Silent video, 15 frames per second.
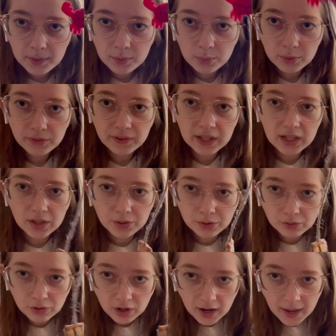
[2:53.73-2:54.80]
with like a little
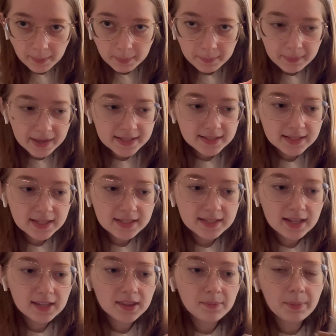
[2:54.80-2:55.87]
crab basket
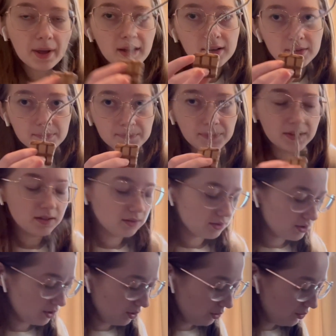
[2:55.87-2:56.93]
at the bottom.
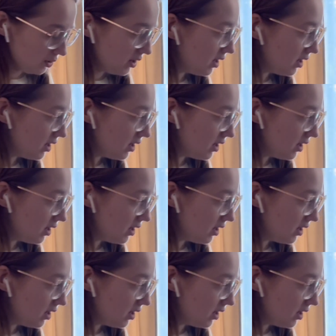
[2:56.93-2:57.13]
So